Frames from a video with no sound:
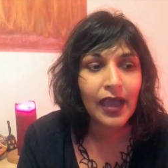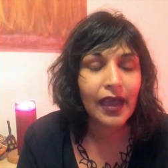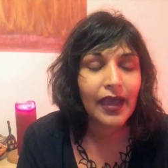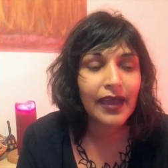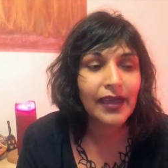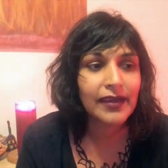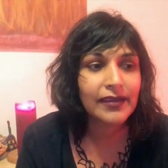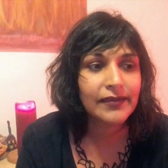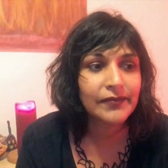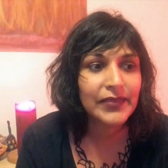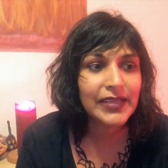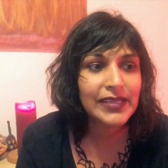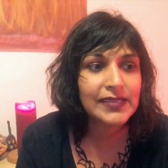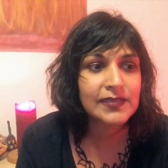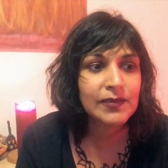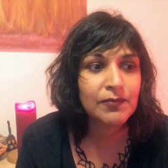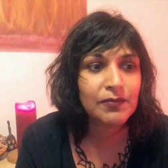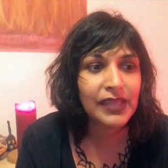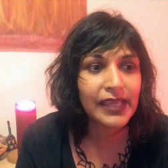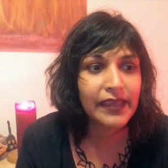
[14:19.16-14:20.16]
Uh, it's
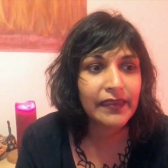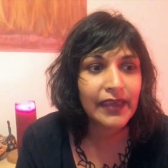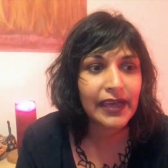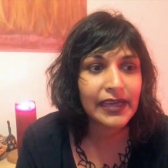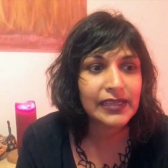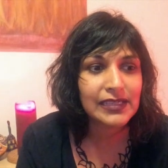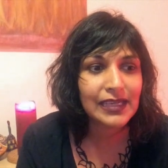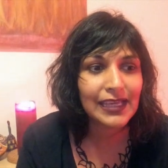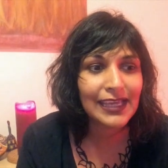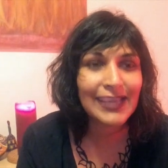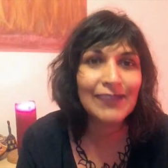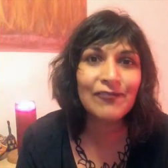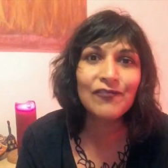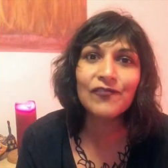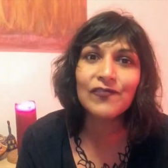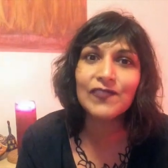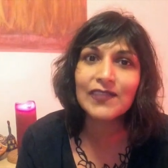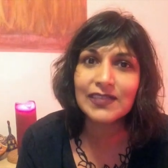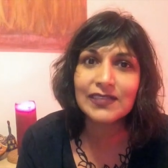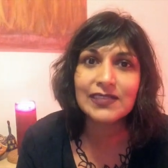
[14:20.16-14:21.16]
simply that
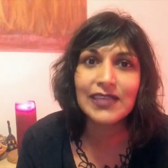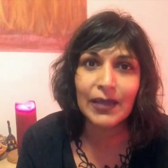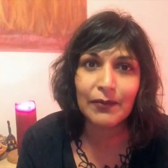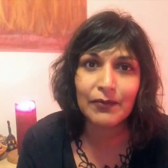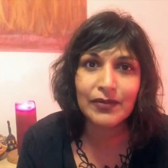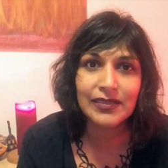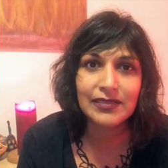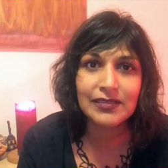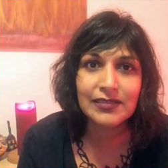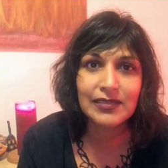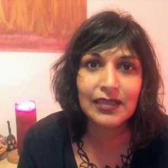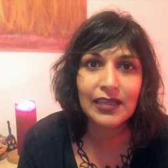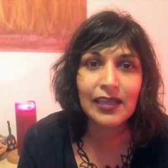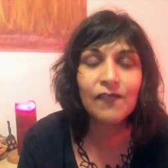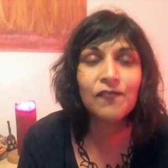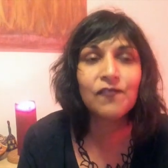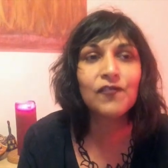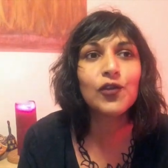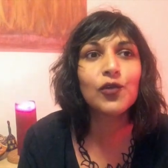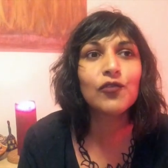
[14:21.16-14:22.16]
if this happens,
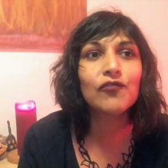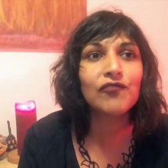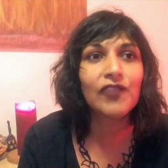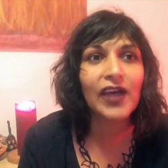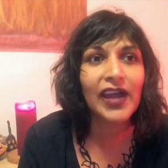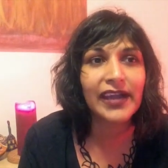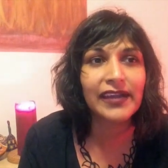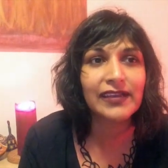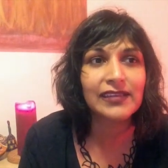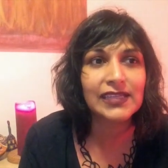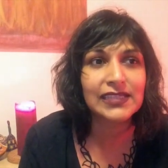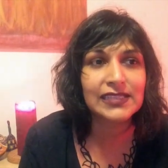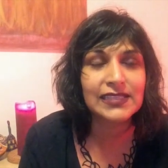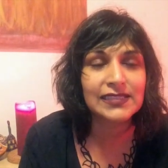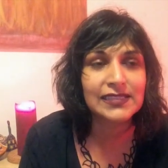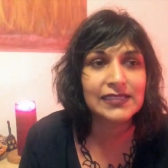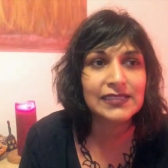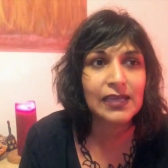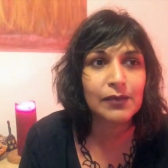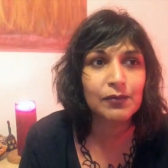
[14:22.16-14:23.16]
if you find that
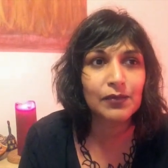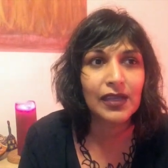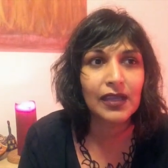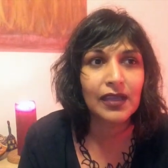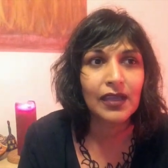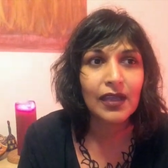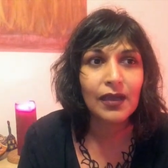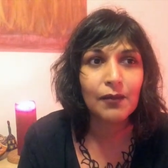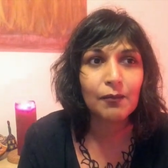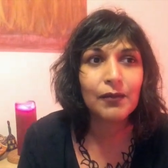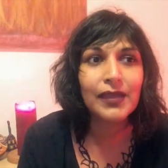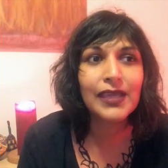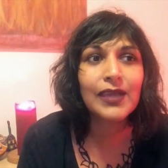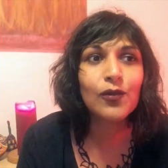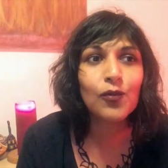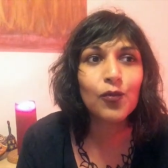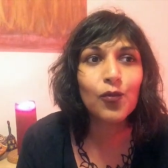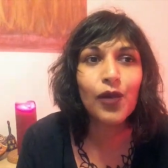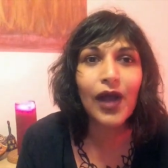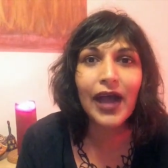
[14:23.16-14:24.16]
this is happening, be
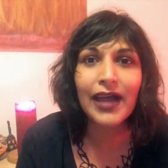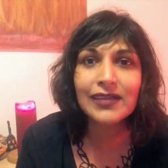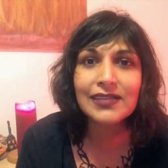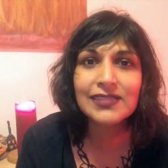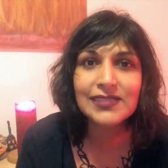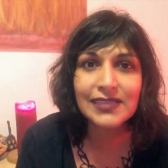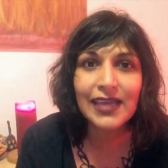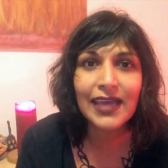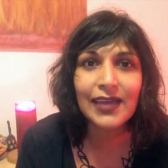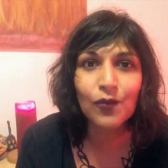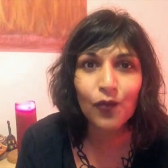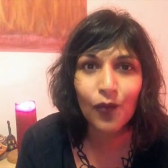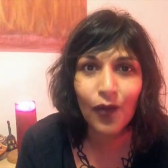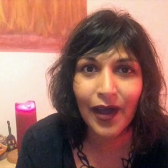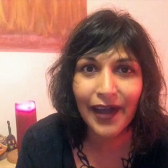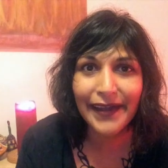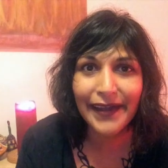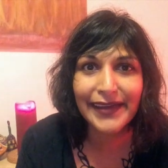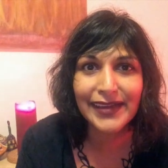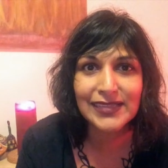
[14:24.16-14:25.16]
understand
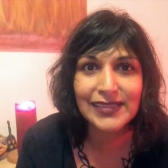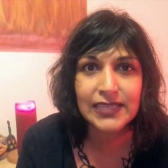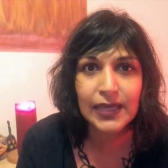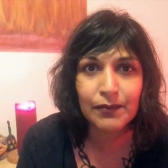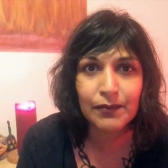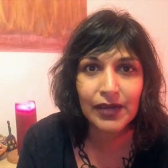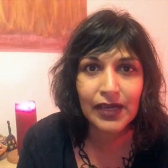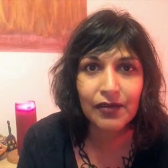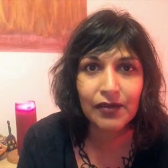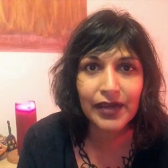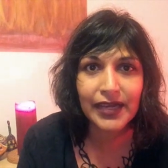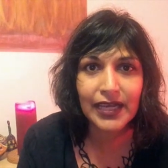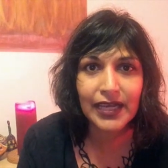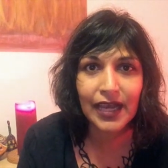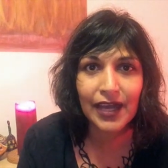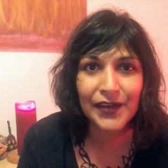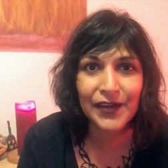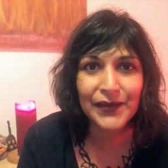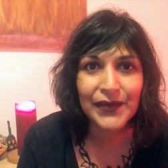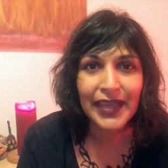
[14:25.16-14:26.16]
why it's happening right
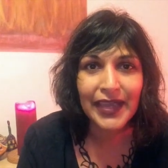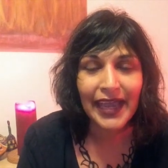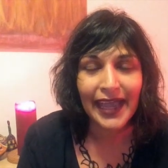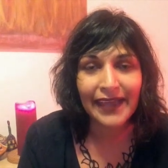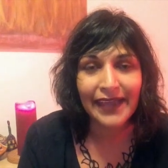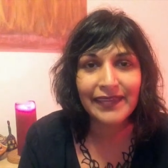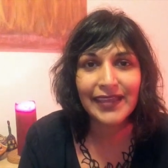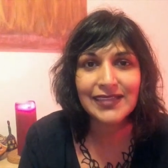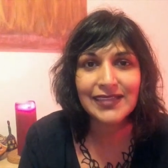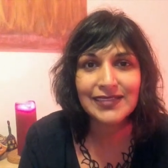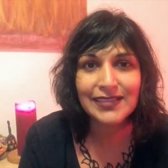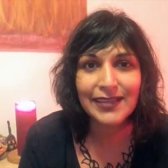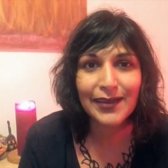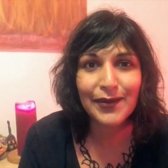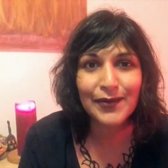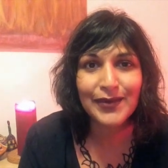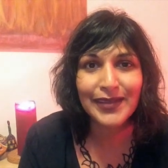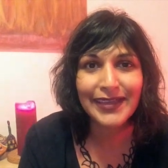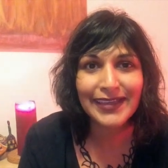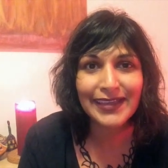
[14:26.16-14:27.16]
now, and that's the
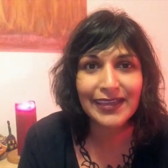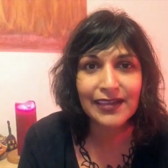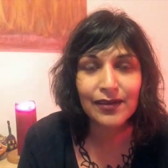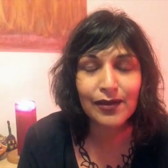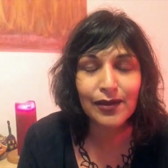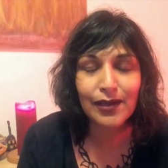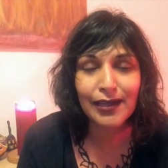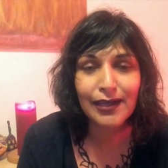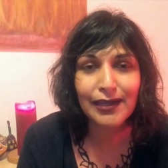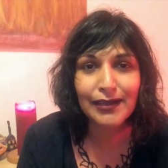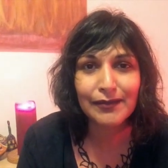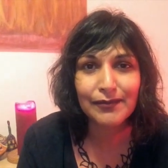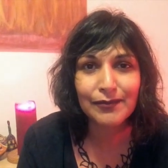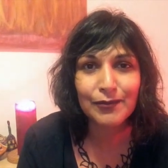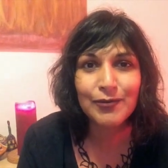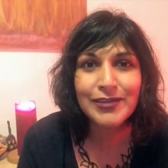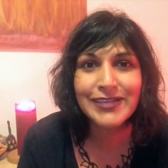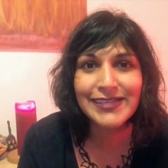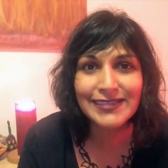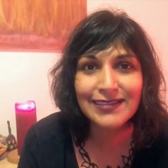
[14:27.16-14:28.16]
only um,
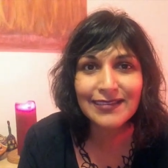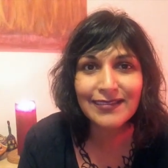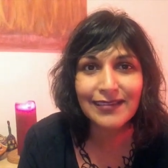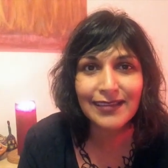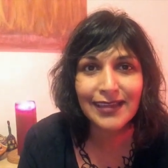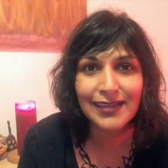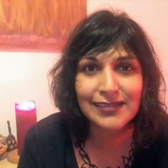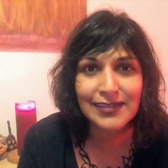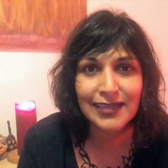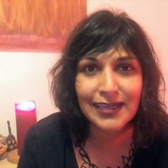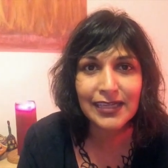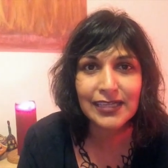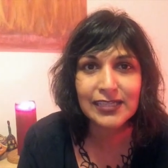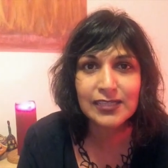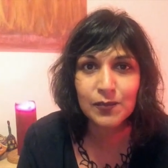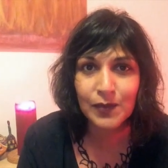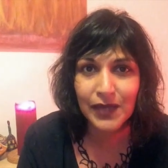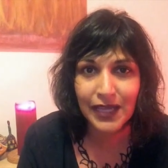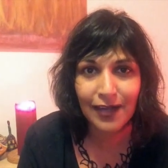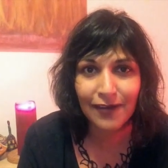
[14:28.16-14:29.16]
reason that I
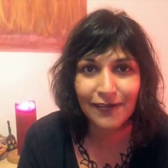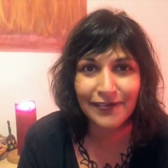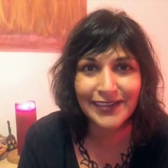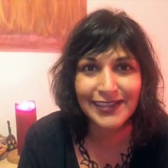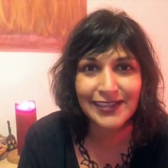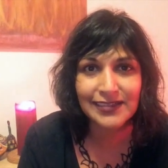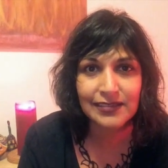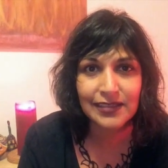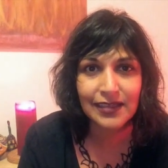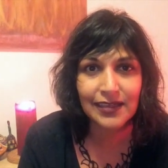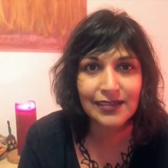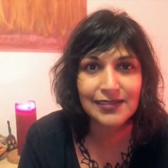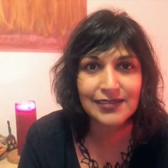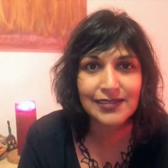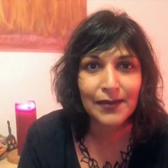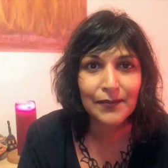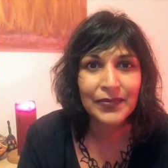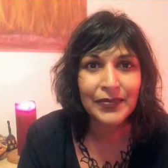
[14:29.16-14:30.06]
speak of these things.